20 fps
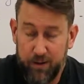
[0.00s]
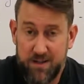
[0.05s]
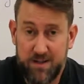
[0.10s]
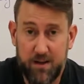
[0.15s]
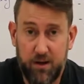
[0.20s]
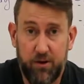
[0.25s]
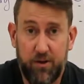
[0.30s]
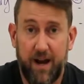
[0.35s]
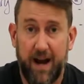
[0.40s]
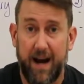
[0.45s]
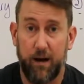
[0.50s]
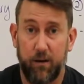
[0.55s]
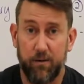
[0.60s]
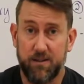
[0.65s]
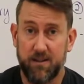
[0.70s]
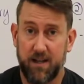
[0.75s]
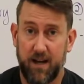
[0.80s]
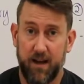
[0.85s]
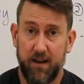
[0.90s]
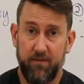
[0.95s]
center the
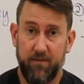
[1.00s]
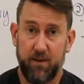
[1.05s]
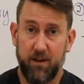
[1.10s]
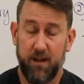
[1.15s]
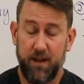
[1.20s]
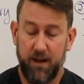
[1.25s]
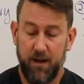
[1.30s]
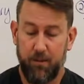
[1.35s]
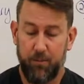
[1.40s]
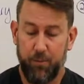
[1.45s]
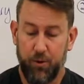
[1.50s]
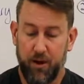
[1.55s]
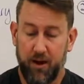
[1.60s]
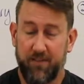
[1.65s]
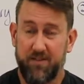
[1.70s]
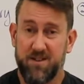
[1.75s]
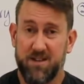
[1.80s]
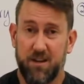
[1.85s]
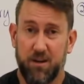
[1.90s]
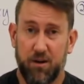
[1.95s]
outside of the clay, but you have
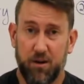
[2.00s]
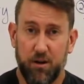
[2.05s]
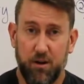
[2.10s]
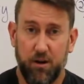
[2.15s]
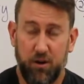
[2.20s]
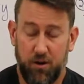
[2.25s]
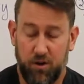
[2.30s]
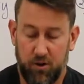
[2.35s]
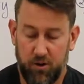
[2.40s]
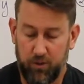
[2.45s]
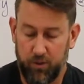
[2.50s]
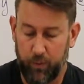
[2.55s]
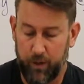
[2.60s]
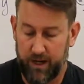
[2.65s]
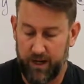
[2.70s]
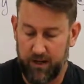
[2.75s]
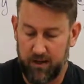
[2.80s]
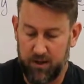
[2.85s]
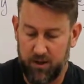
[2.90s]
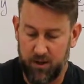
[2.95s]
to center it all the
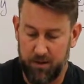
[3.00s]
way to